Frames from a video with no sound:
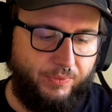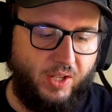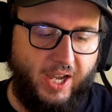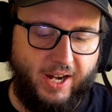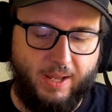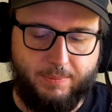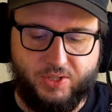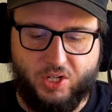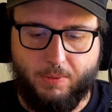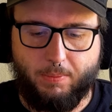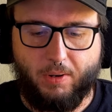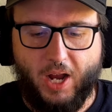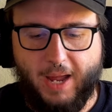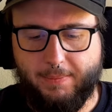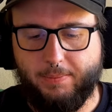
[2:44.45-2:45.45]
And I'm
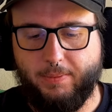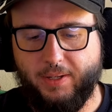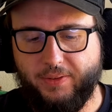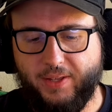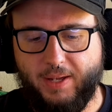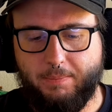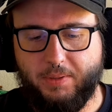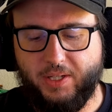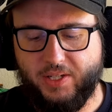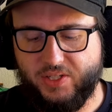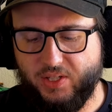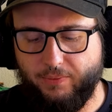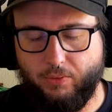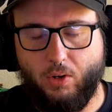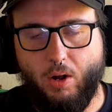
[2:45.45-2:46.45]
super hyped about that because
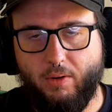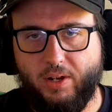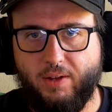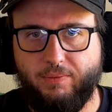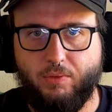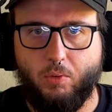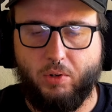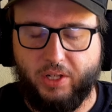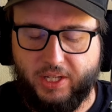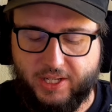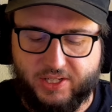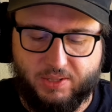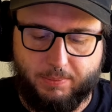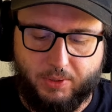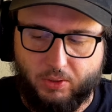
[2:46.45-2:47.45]
the Ferrari F40
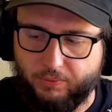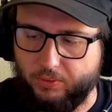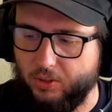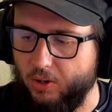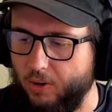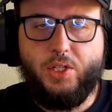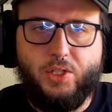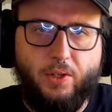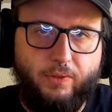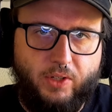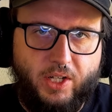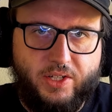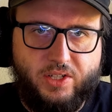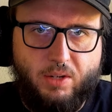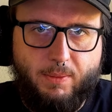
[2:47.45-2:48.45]
is a beautiful car. So if you
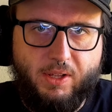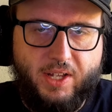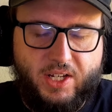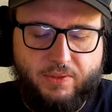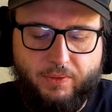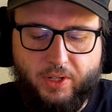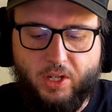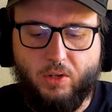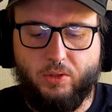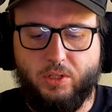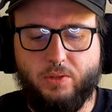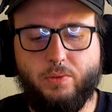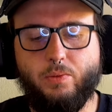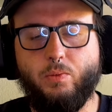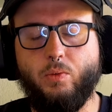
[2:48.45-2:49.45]
guys saw my last video,
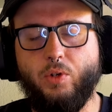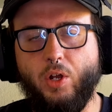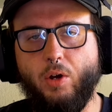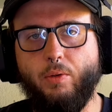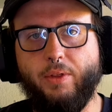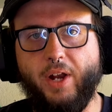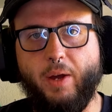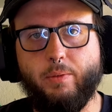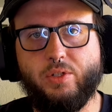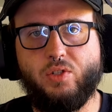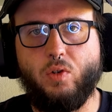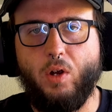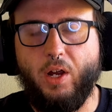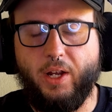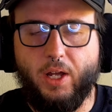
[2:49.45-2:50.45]
you know that I was
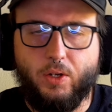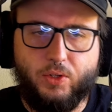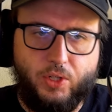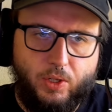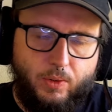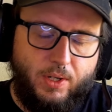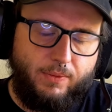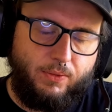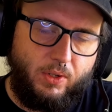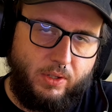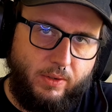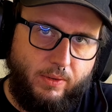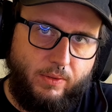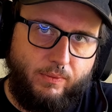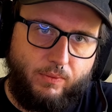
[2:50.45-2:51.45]
trying out 2
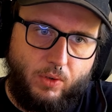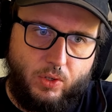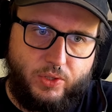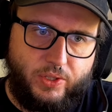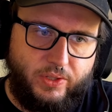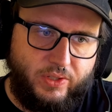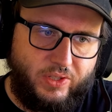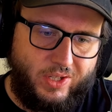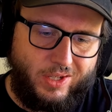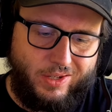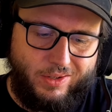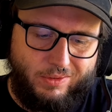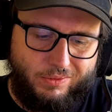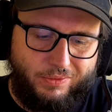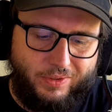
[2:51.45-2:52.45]
different versions
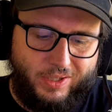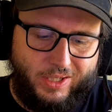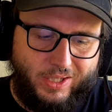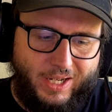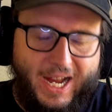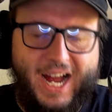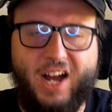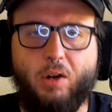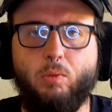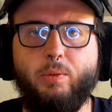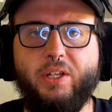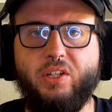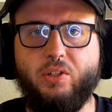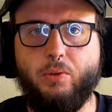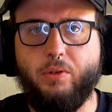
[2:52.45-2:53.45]
of how
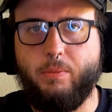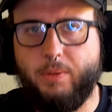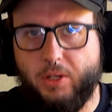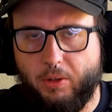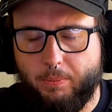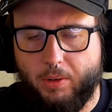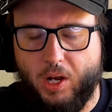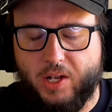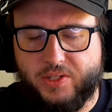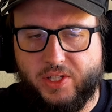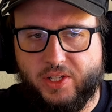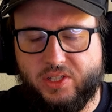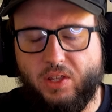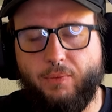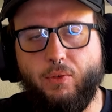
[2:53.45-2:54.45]
we do the build
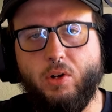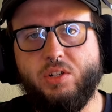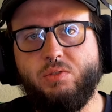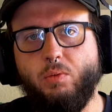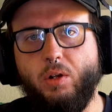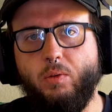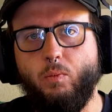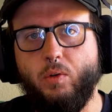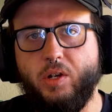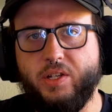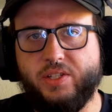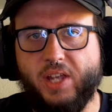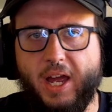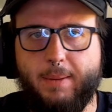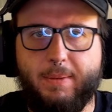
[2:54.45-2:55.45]
process. The first one
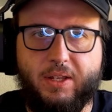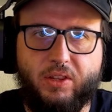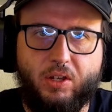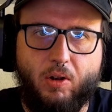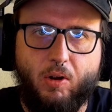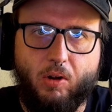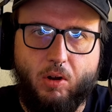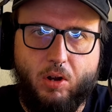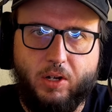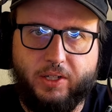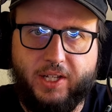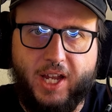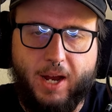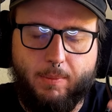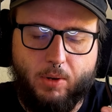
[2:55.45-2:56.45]
was I made the car on
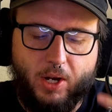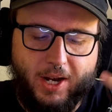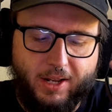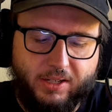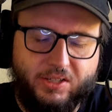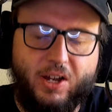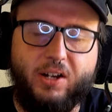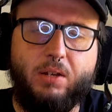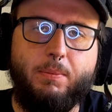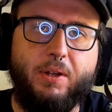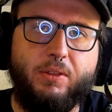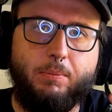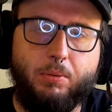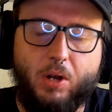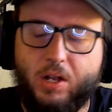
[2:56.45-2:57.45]
camera and I talked
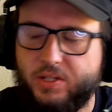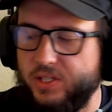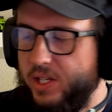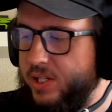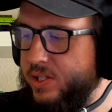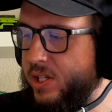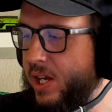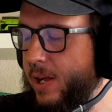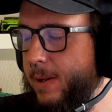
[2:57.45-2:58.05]
about the process.